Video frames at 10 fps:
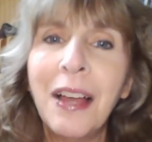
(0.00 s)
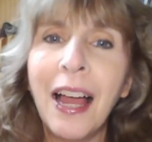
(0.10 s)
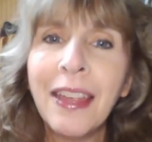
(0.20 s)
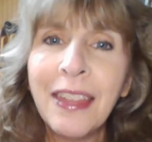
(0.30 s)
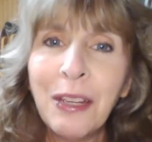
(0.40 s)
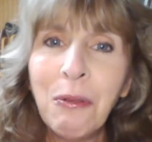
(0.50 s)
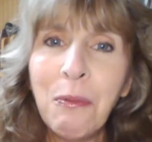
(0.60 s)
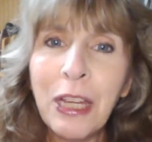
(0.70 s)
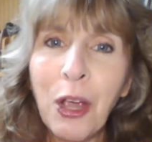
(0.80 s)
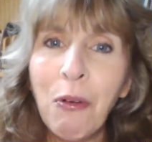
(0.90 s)
I think when
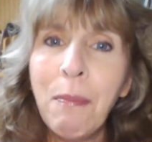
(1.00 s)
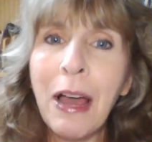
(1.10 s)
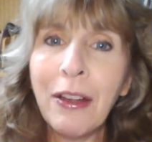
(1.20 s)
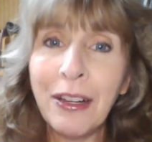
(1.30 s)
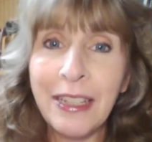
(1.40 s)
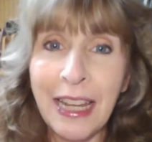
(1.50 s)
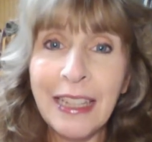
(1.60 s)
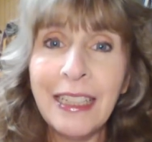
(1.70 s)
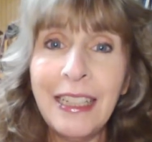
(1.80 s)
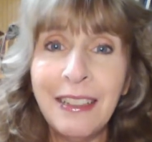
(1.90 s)
we go about our
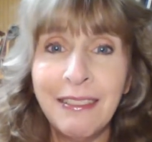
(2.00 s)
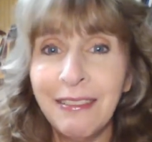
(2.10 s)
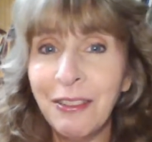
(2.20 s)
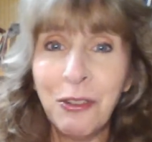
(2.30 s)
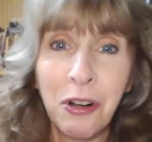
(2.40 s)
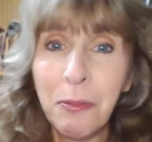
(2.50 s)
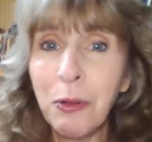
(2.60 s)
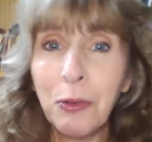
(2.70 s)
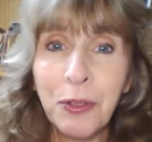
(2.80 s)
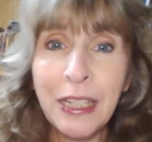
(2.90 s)
daily
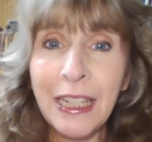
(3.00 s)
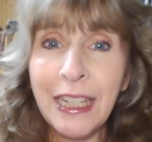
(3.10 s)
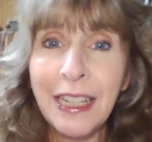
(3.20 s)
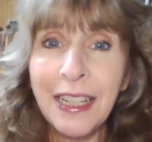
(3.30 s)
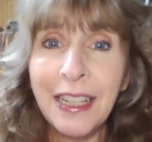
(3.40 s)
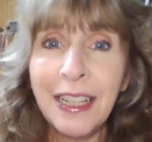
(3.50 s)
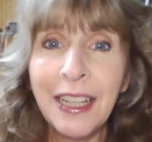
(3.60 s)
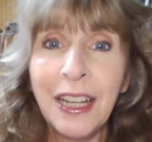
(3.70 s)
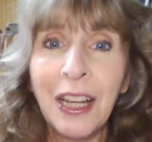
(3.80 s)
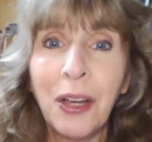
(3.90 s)
normal routine,
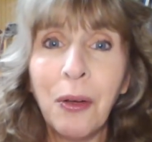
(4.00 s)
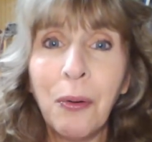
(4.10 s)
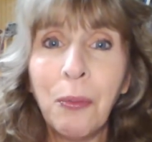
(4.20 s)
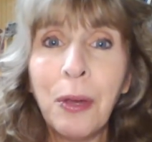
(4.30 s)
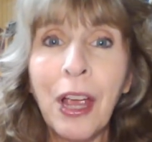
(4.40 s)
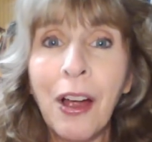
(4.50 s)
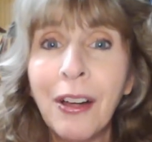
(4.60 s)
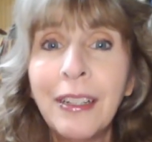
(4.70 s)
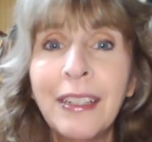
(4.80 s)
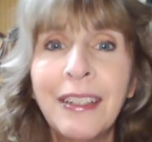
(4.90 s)
we
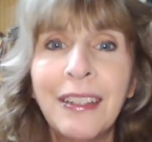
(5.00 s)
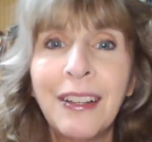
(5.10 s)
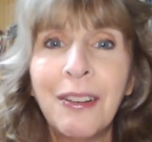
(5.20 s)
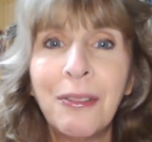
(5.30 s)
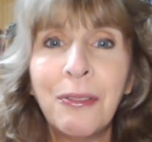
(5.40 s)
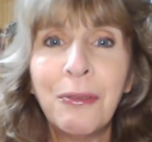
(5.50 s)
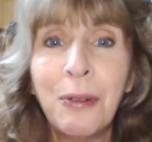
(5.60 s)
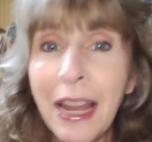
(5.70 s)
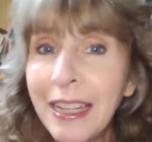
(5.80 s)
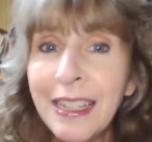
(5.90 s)
aren't
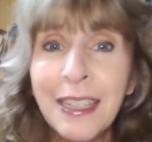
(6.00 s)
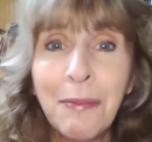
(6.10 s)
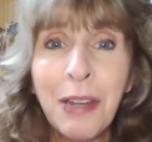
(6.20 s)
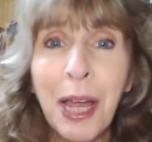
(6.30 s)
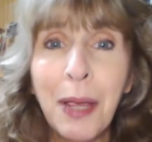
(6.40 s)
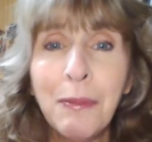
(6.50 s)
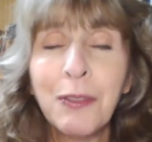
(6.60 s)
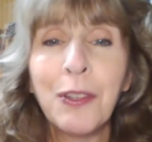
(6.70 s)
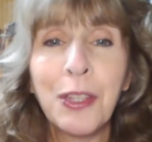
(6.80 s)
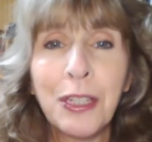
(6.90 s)
ready sometimes
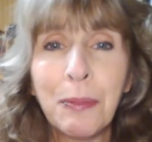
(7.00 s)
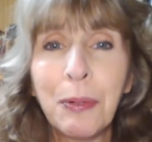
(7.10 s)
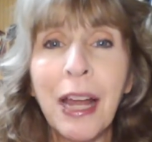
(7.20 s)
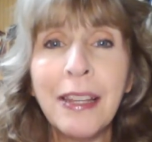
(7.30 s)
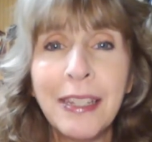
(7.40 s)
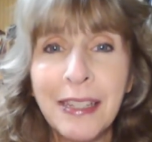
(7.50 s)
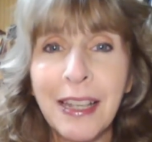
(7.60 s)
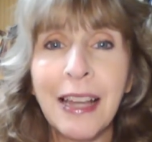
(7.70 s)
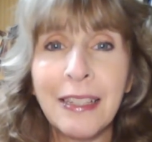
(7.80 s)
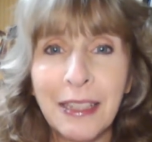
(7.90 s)
for the surprises
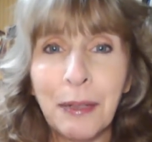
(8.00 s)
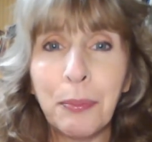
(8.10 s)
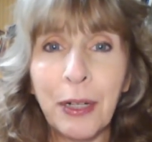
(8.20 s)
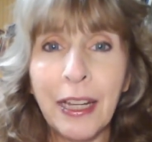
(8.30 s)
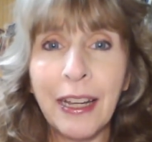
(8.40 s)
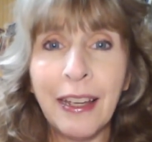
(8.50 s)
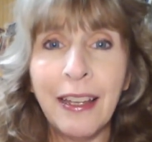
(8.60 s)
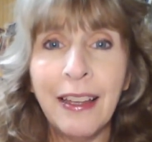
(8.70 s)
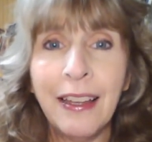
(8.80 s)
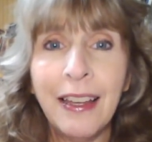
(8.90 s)
God's going to bring.
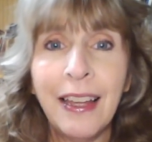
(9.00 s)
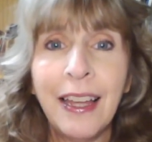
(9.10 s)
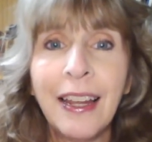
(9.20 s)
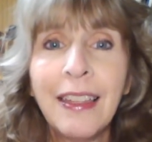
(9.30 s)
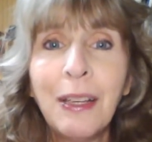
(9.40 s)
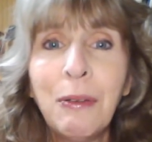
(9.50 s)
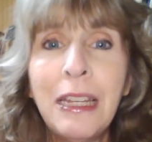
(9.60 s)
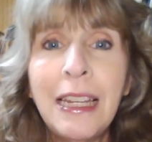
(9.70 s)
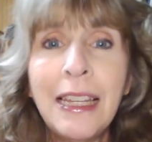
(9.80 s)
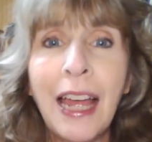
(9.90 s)
And I think we
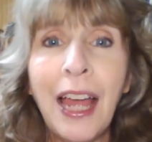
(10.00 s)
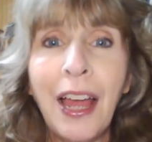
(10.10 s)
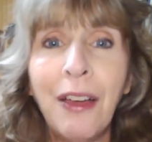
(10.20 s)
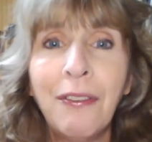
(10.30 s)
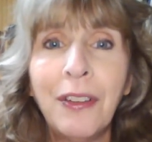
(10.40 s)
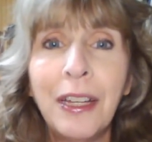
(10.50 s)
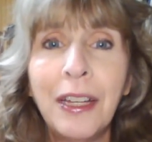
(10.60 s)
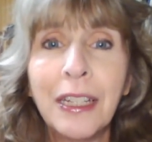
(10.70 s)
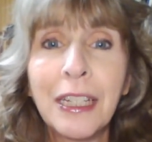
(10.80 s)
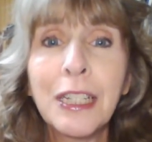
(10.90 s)
need to have
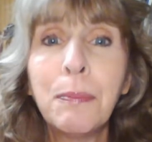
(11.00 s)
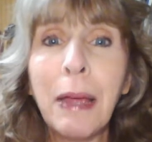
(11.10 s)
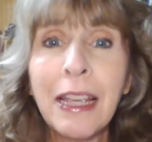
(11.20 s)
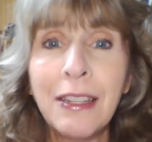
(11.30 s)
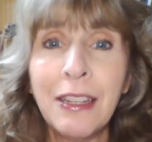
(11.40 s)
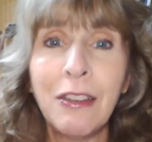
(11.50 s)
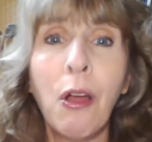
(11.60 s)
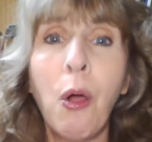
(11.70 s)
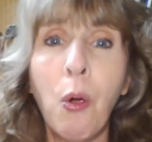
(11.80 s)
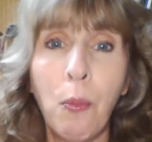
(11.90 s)
expectant
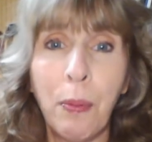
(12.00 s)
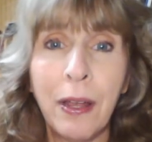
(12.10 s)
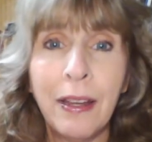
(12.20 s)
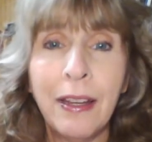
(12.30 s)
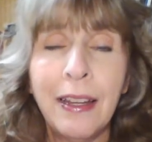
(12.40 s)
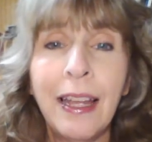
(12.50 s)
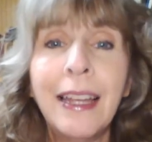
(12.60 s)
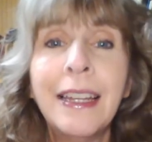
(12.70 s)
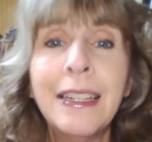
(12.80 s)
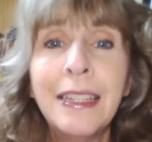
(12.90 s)
hope
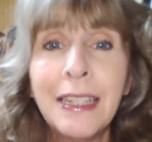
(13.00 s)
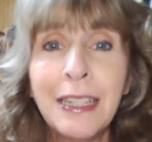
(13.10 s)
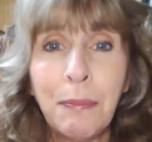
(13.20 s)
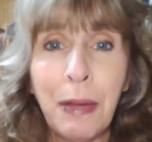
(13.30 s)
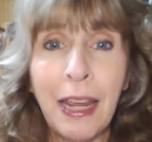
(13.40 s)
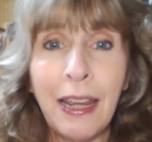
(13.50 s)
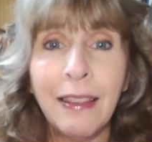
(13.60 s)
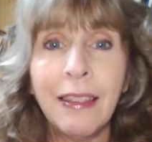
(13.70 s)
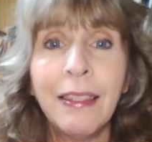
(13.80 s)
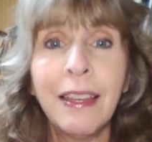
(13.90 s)
and anticipate
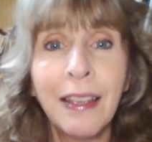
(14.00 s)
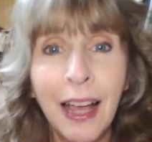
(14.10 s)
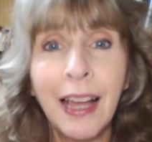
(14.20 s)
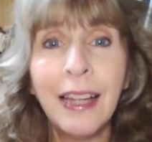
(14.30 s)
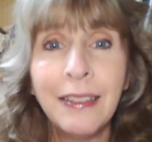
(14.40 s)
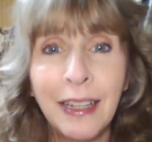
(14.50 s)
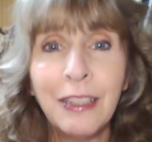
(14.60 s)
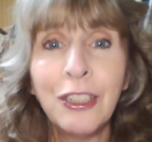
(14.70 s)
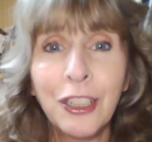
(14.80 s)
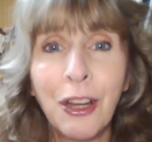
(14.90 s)
that God
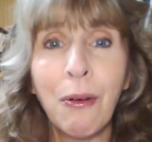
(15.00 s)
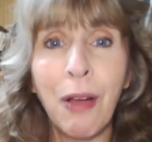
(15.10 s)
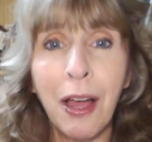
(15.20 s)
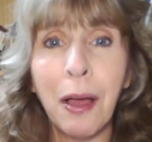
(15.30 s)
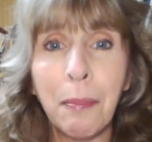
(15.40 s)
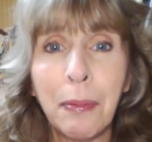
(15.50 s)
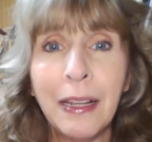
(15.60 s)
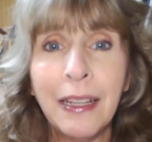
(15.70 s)
does show up